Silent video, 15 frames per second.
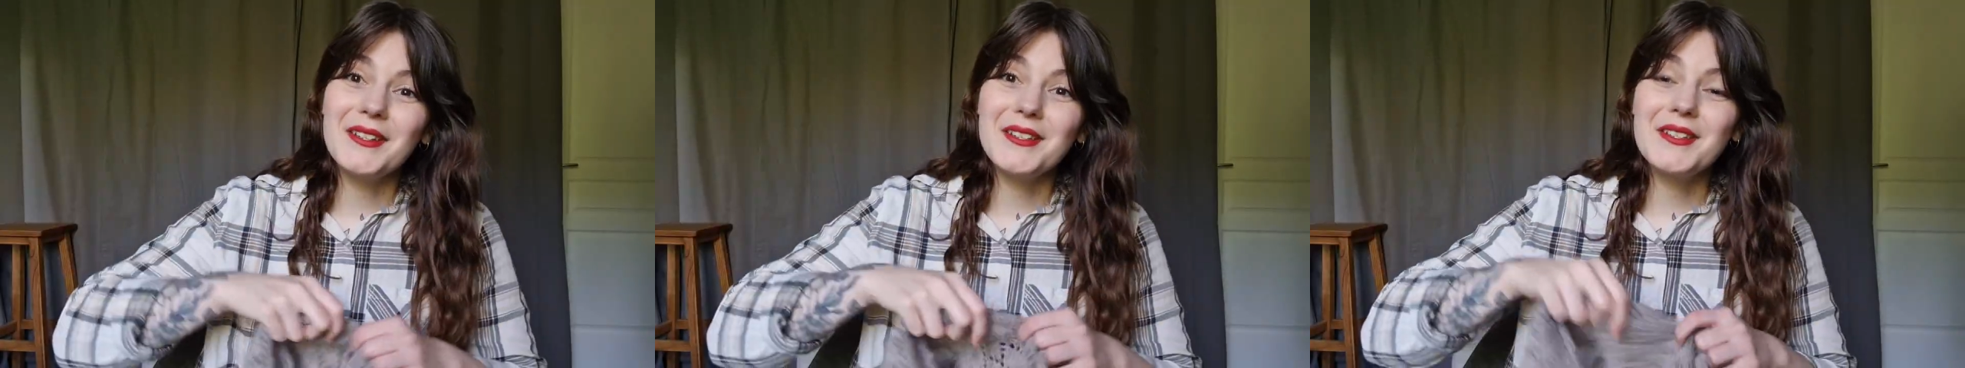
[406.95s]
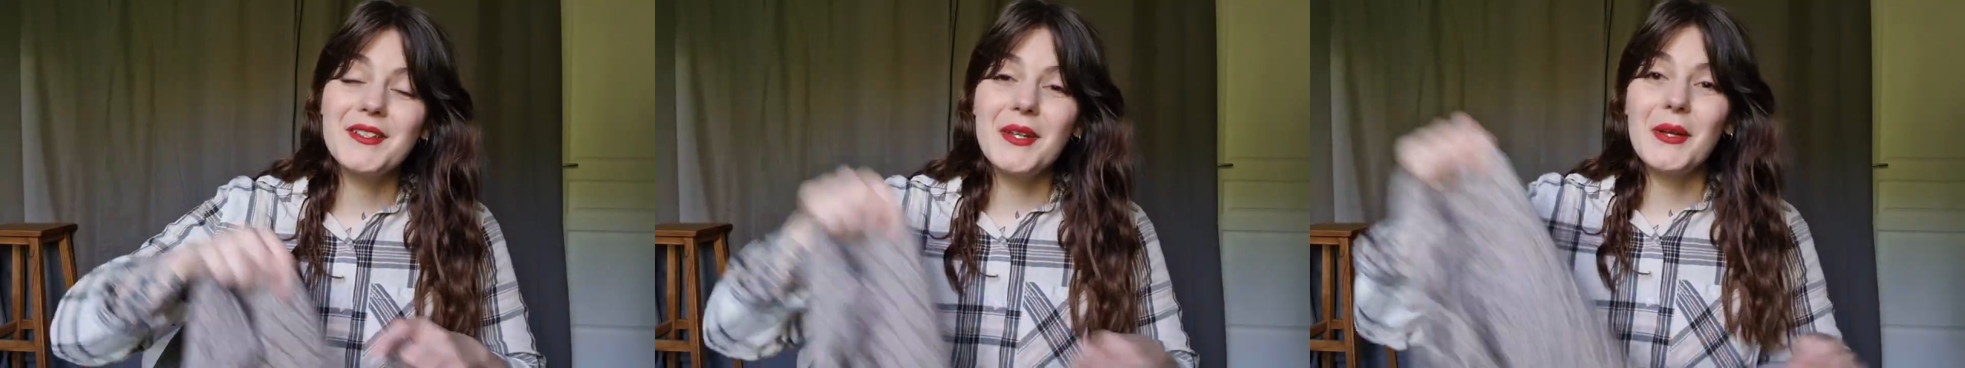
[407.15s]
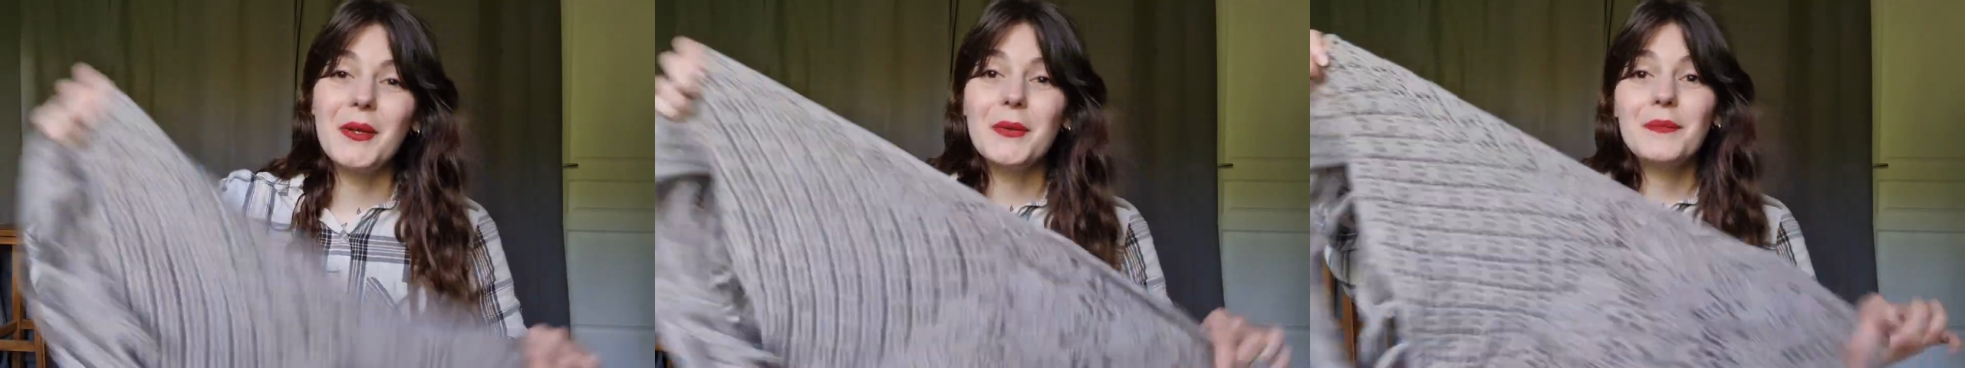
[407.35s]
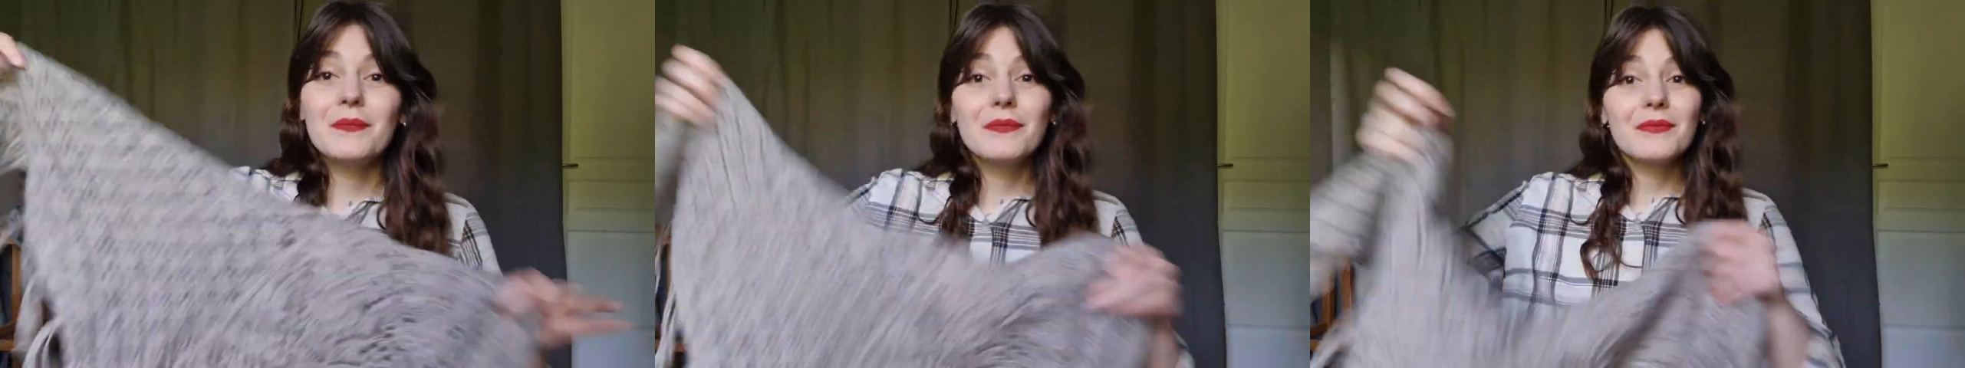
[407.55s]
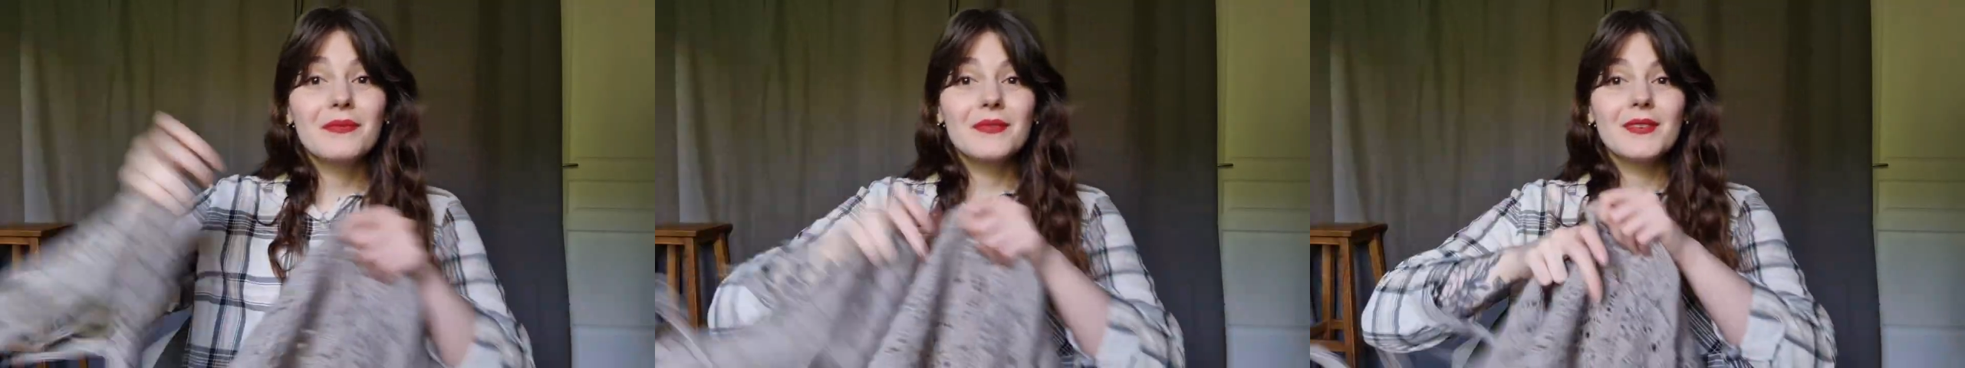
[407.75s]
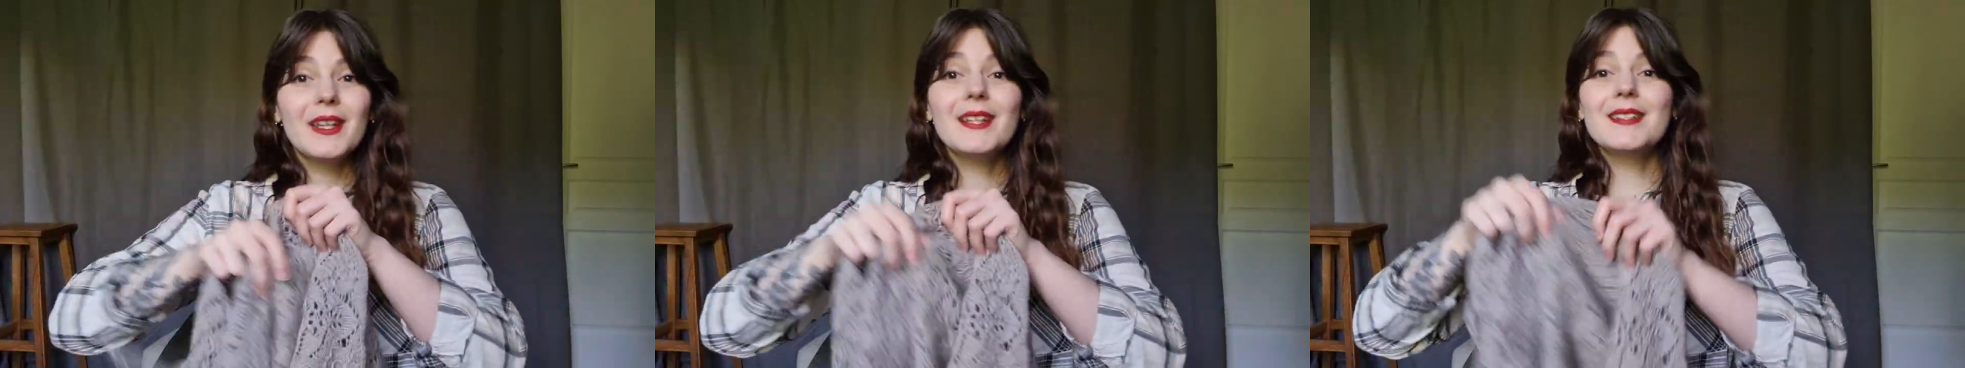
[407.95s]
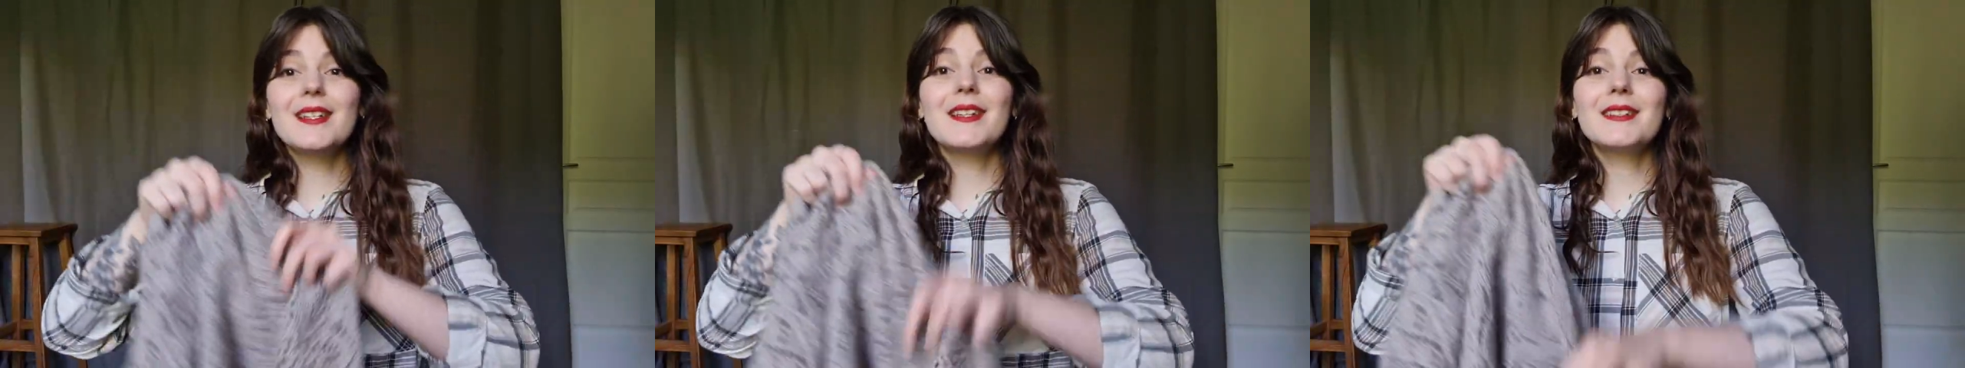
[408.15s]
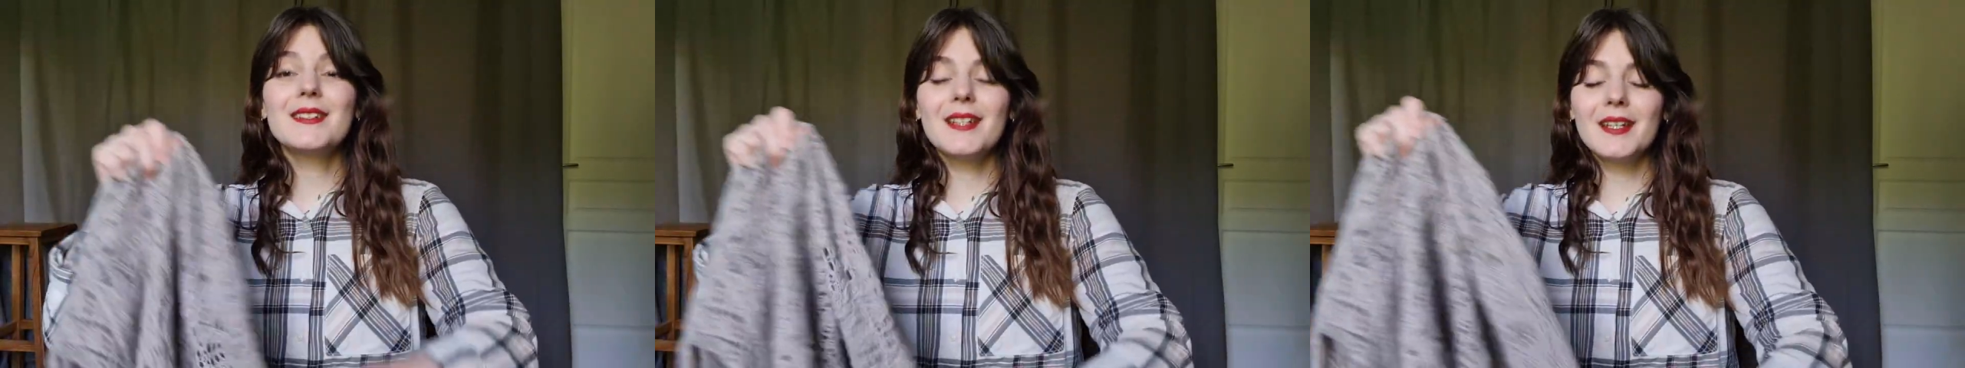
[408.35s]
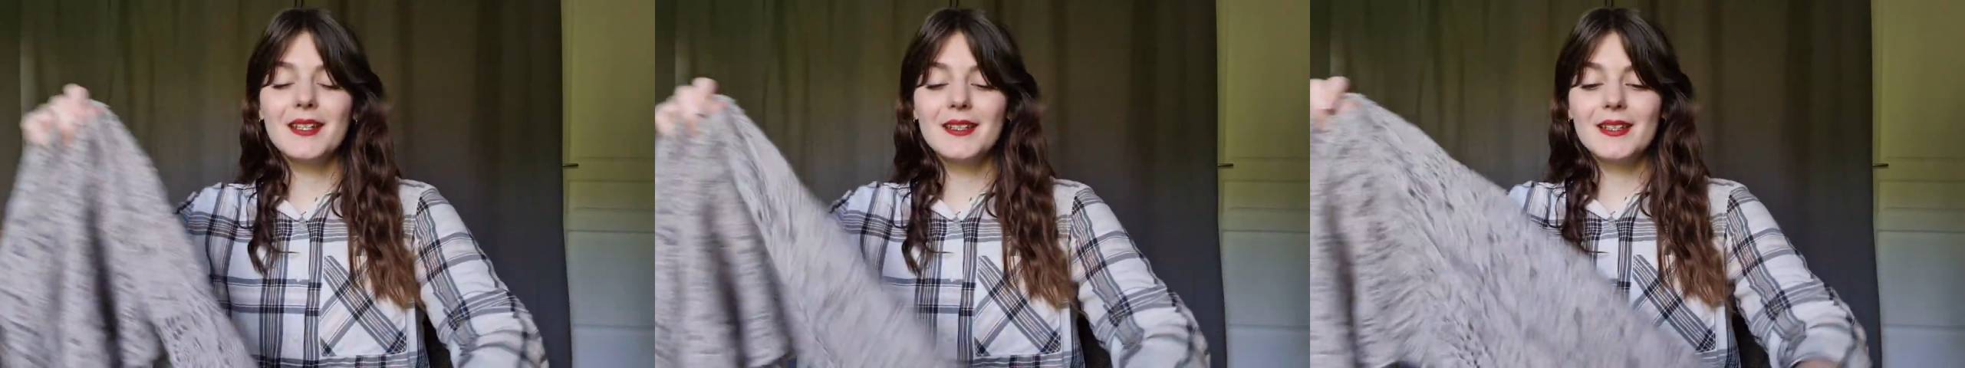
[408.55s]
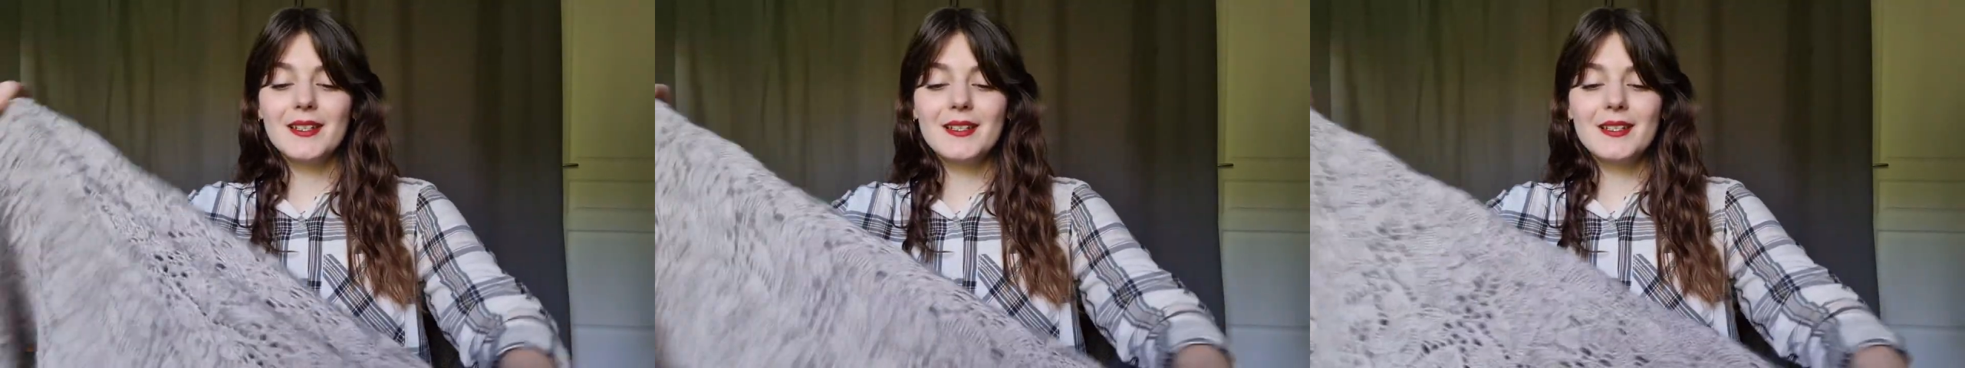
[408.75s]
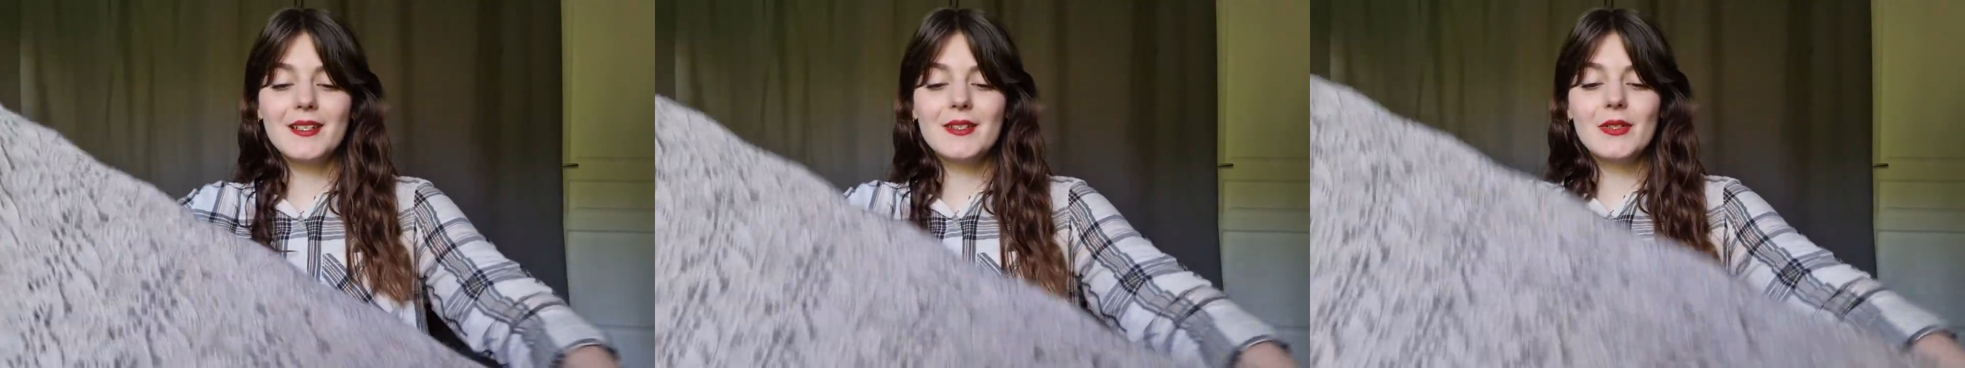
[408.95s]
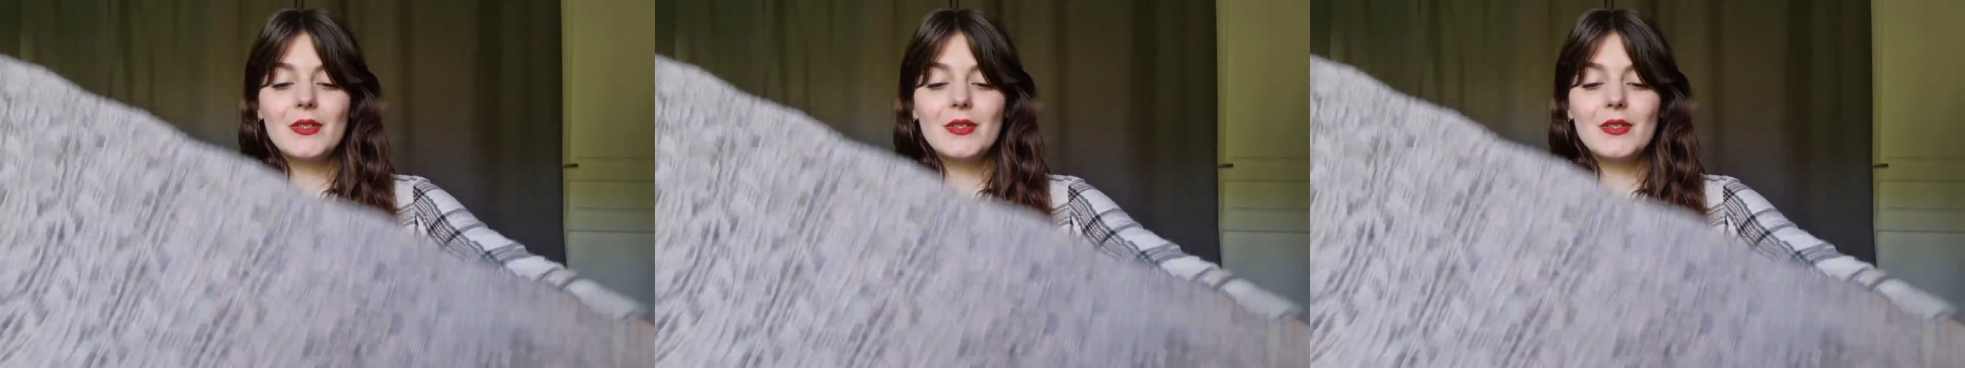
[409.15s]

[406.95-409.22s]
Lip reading: so this is the